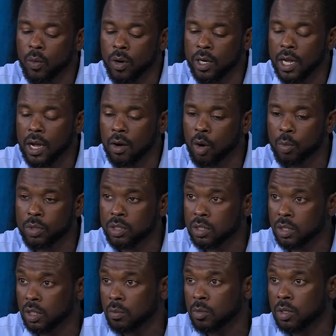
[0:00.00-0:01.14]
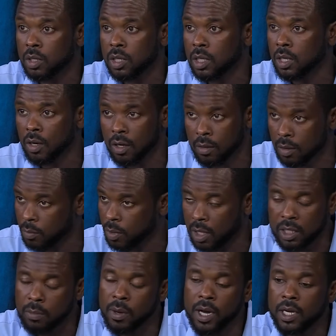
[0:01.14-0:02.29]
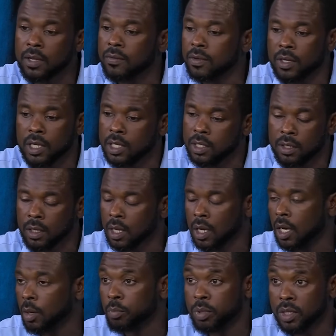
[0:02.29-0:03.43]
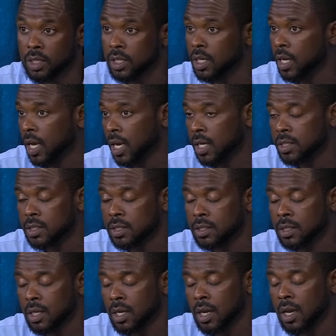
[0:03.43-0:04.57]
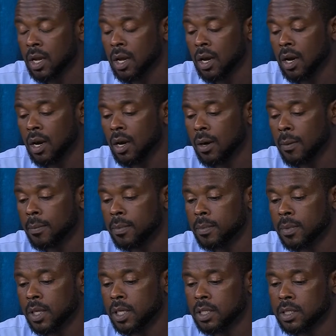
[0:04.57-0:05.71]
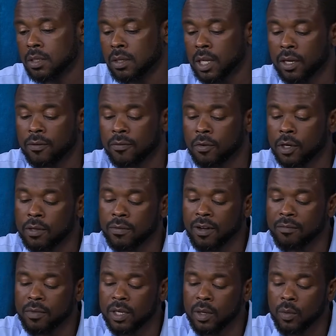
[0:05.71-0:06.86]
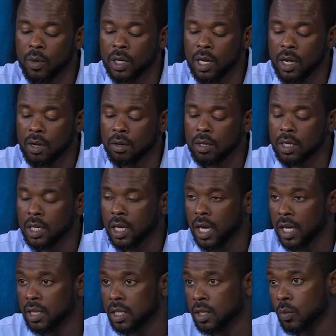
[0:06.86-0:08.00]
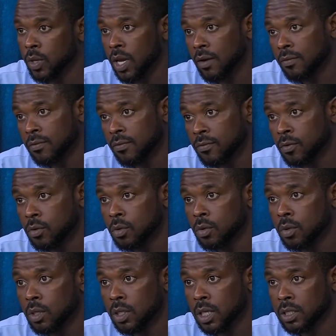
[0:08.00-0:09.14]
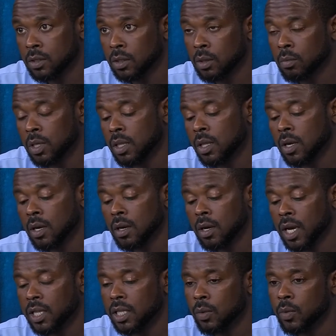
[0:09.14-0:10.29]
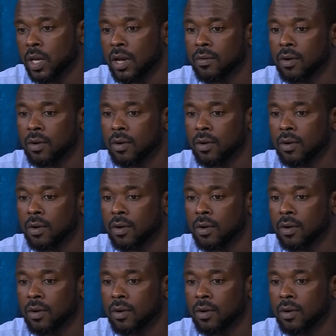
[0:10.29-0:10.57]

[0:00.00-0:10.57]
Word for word: workout, open to the community, anybody of any ability and ages. Um, it's a, like a 45 minute workout. And then we have food that's going to be there. And then we have